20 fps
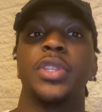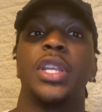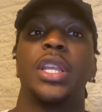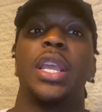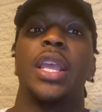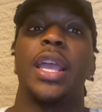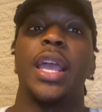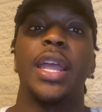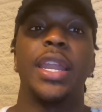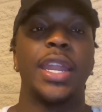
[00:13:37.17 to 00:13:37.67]

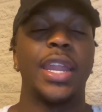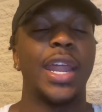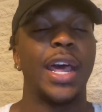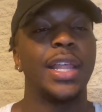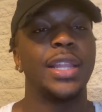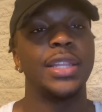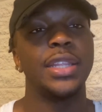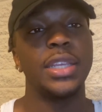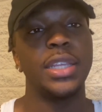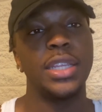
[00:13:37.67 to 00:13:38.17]
And then I
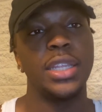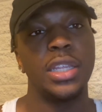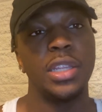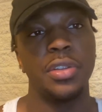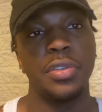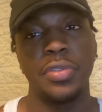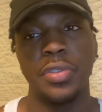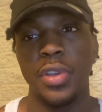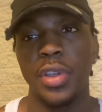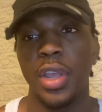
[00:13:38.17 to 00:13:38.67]
leave.
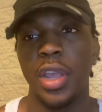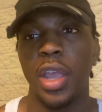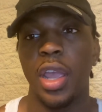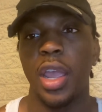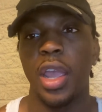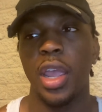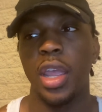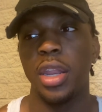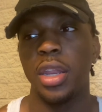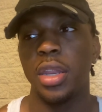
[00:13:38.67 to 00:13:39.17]

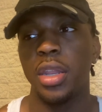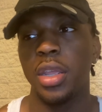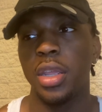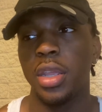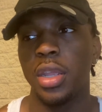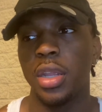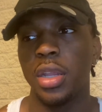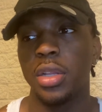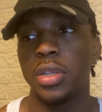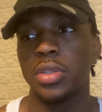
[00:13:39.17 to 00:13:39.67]
And
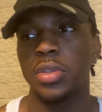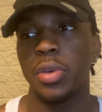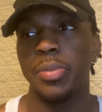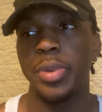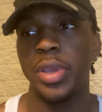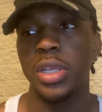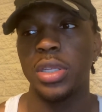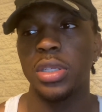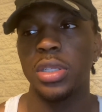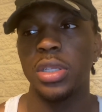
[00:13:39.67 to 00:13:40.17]
then, so
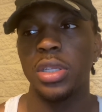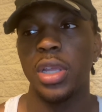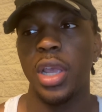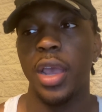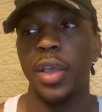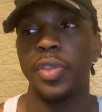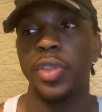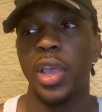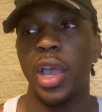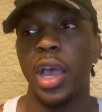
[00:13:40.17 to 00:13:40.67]
basically
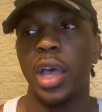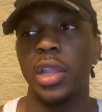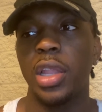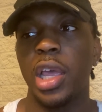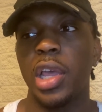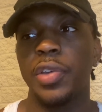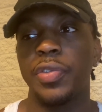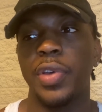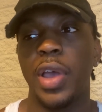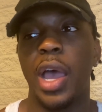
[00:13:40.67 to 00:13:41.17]
after I
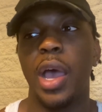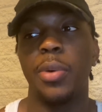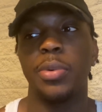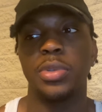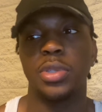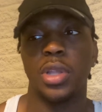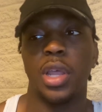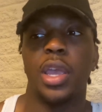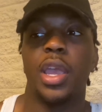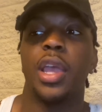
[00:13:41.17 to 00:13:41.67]
left, I was
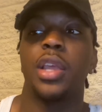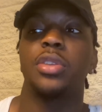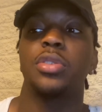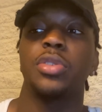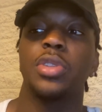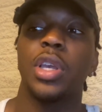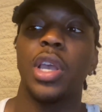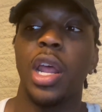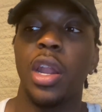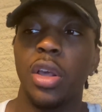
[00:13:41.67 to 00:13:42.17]
like, as soon as I
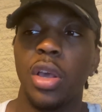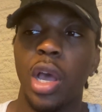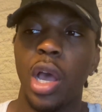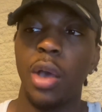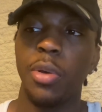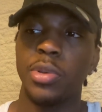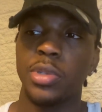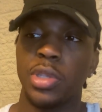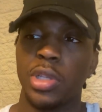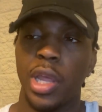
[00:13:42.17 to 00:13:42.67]
got the car,
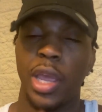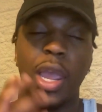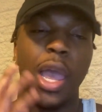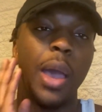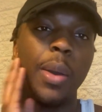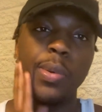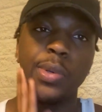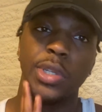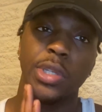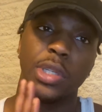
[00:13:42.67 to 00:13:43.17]
I was
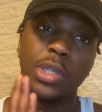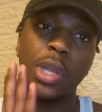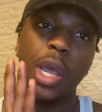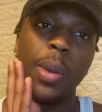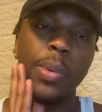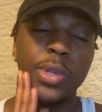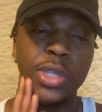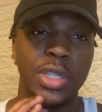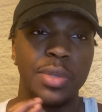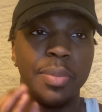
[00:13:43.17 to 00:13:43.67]

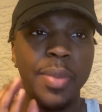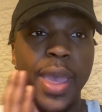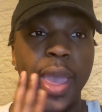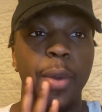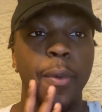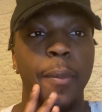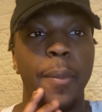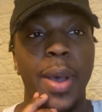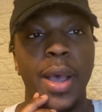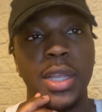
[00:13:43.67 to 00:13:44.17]
just mad with
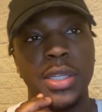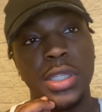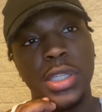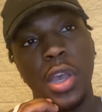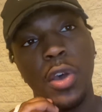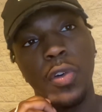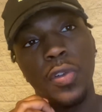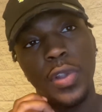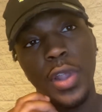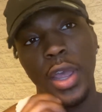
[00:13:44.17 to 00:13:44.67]

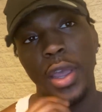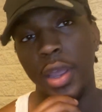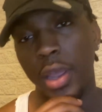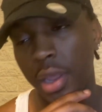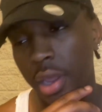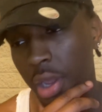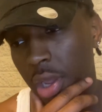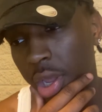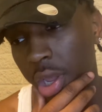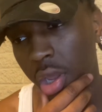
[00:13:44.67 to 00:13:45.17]
myself, like,
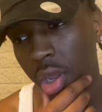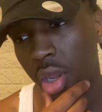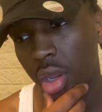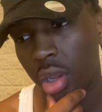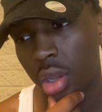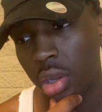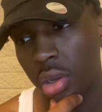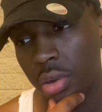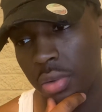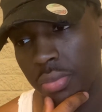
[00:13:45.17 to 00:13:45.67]

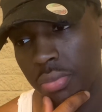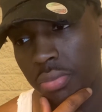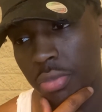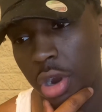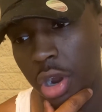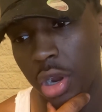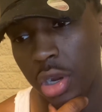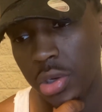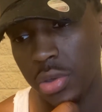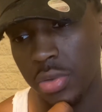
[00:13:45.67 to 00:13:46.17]

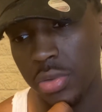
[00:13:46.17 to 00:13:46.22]
bro.